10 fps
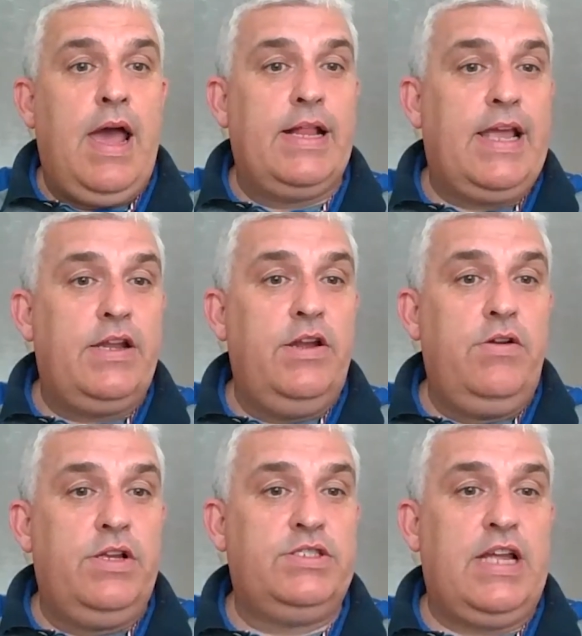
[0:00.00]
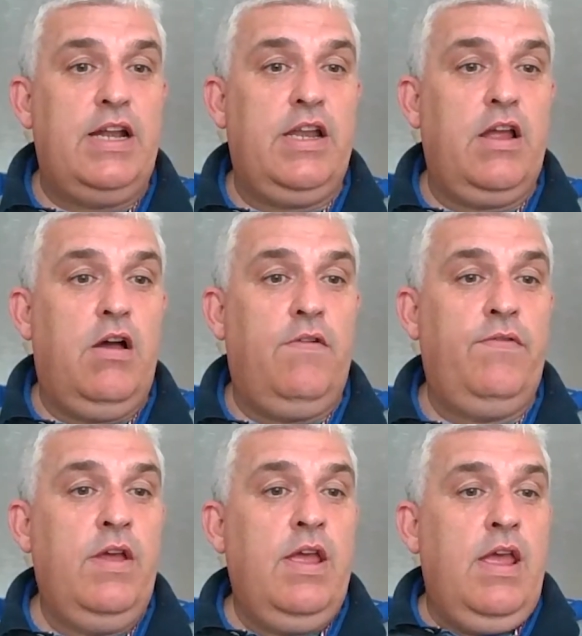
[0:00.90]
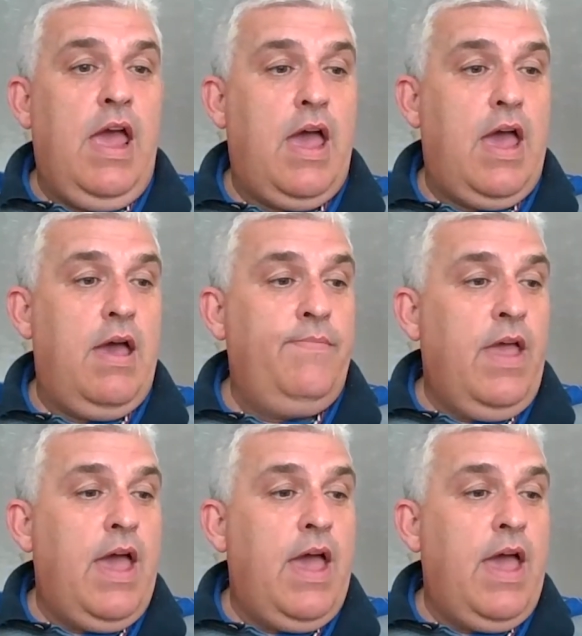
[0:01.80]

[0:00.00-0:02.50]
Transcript: and get an understanding of uh,